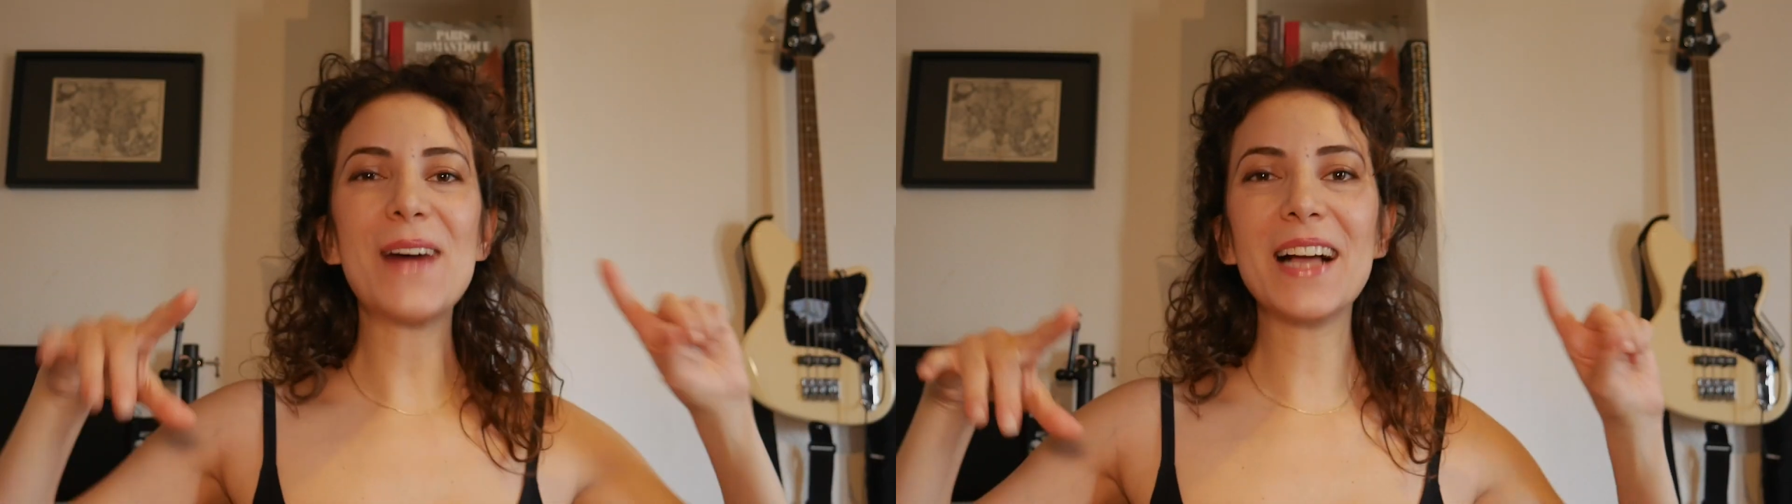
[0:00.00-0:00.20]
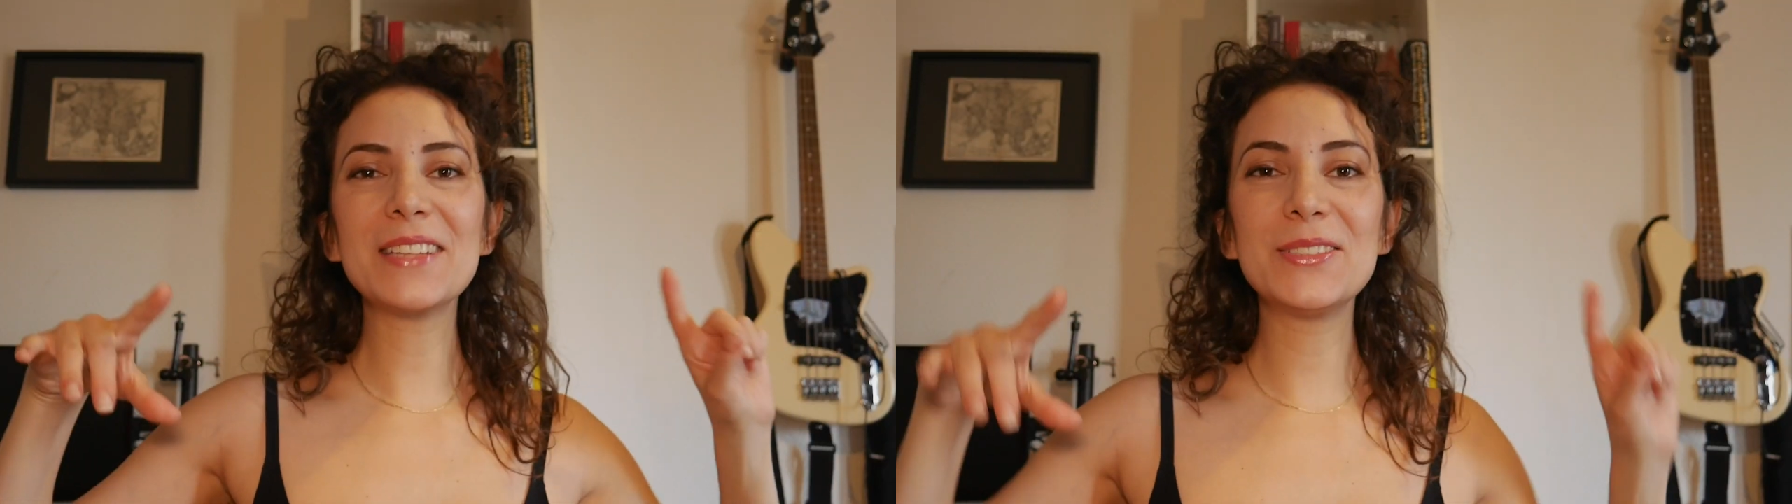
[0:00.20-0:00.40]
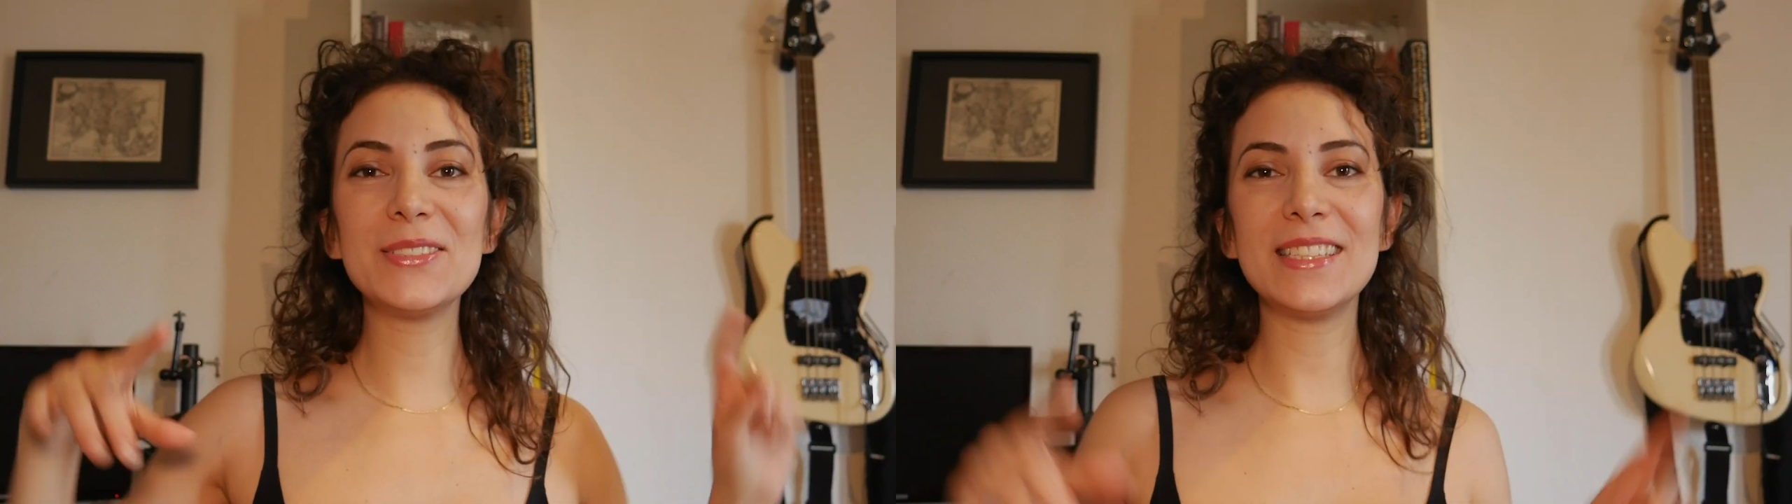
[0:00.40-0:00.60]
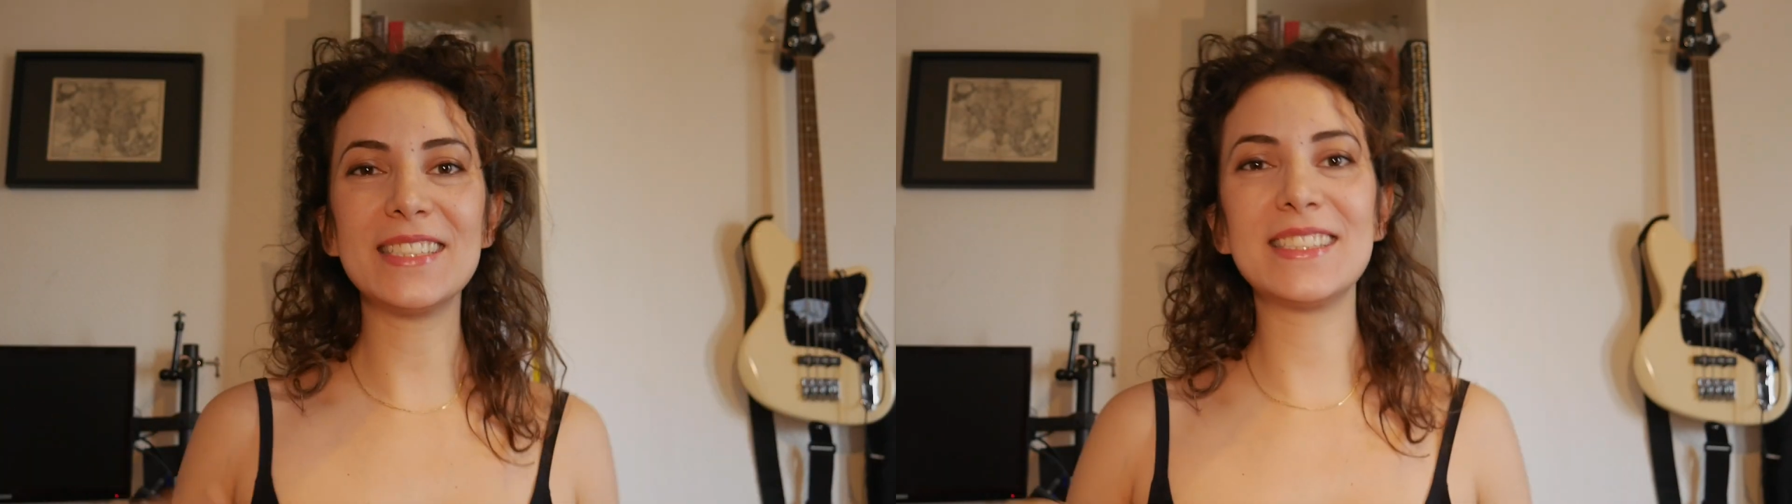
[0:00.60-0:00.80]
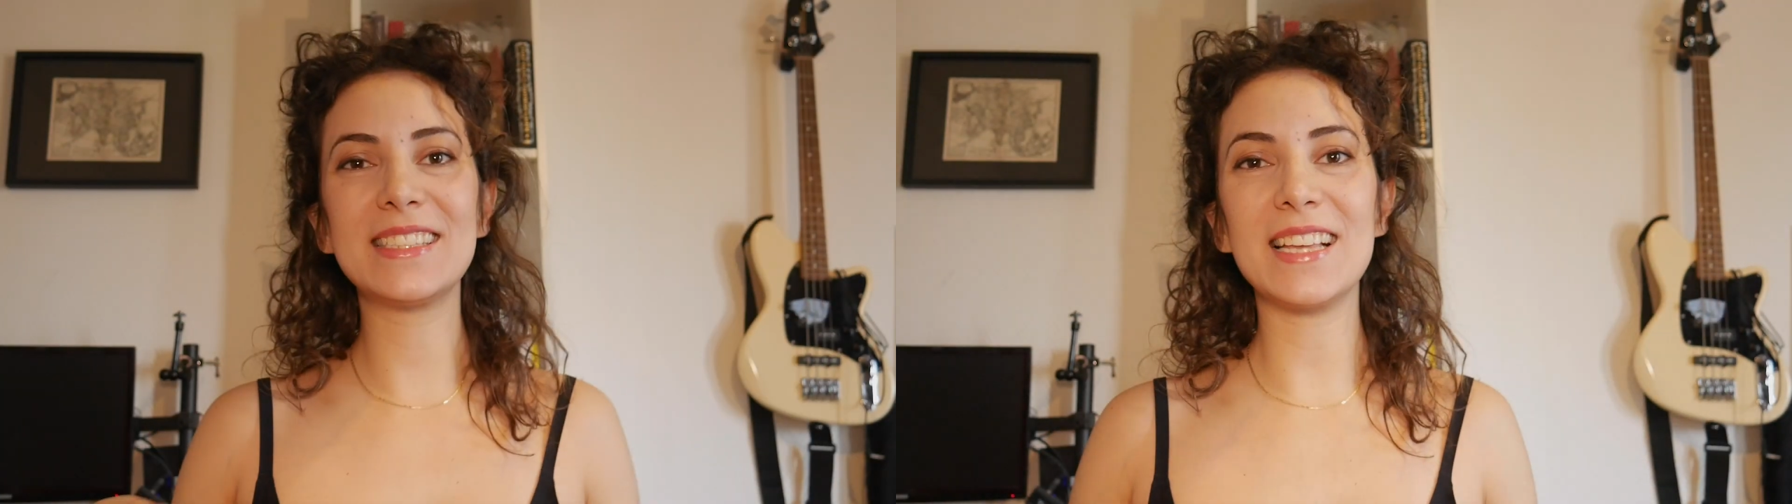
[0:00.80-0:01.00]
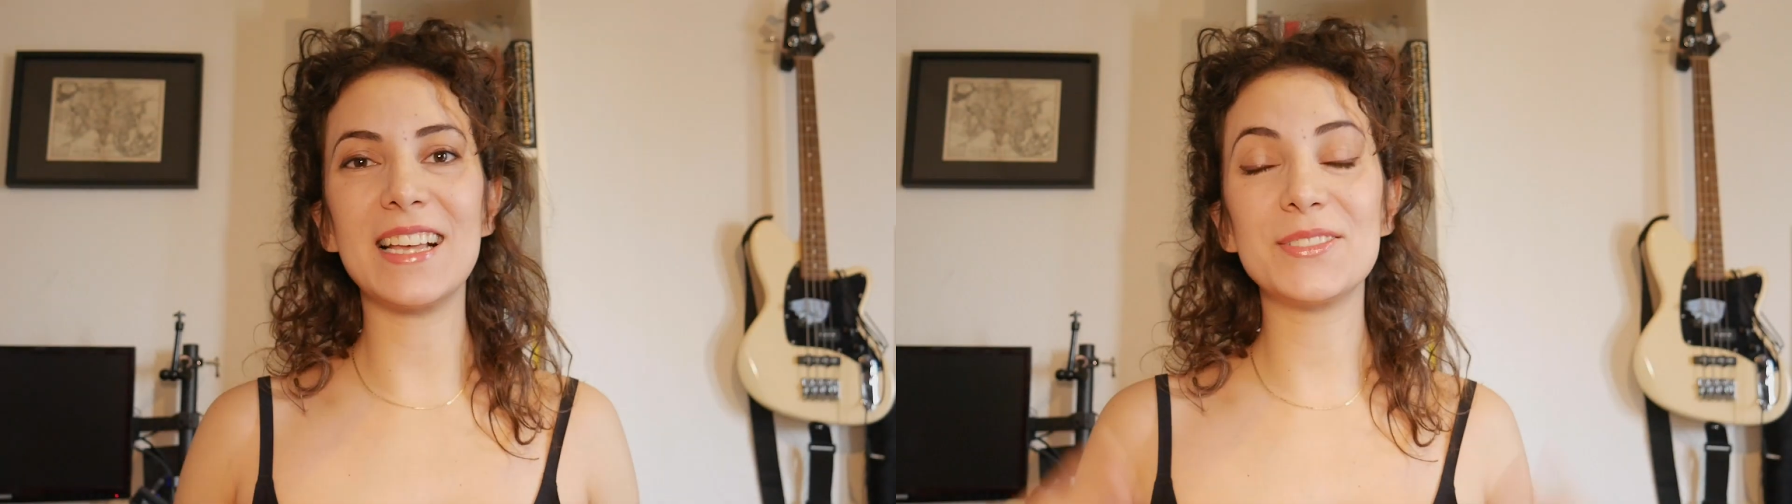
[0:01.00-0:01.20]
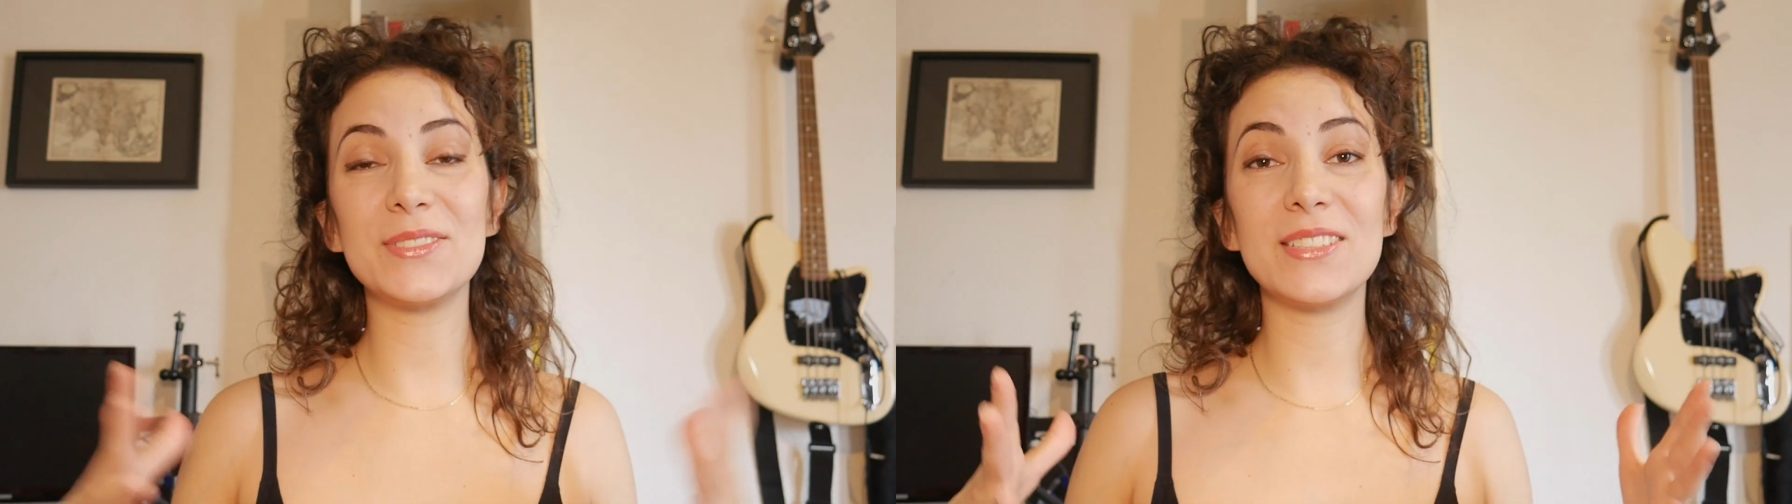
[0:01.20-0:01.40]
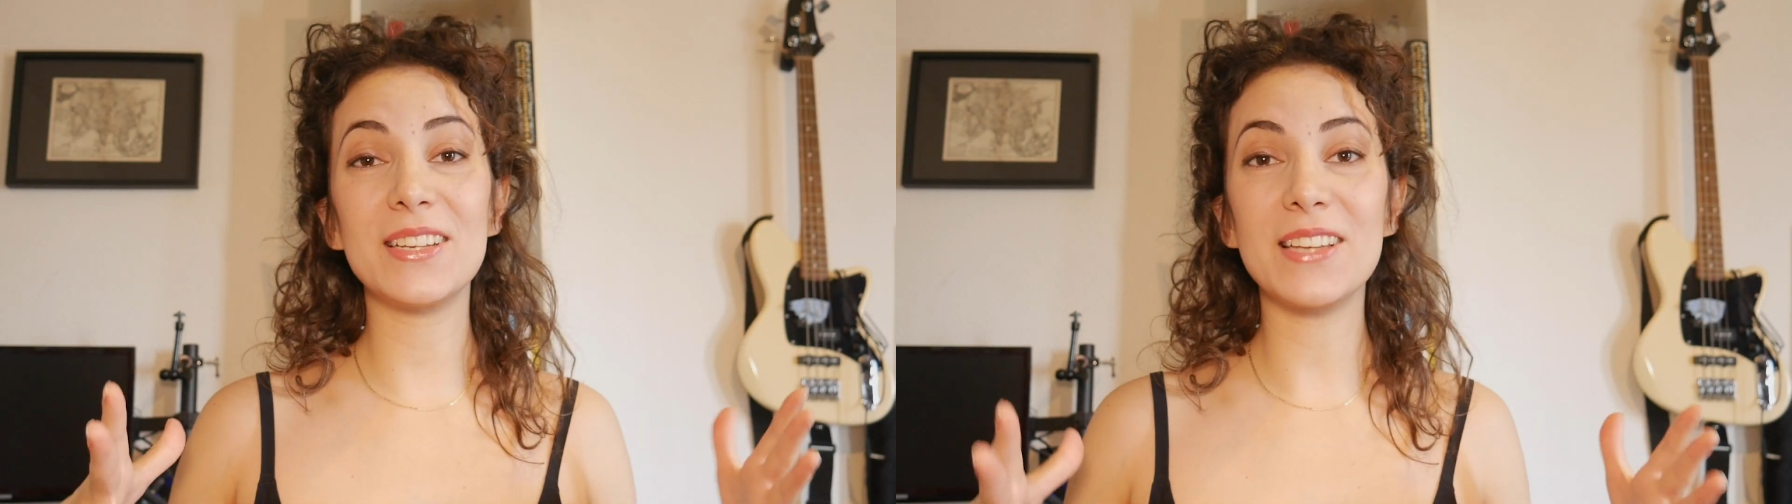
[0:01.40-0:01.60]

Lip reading: back to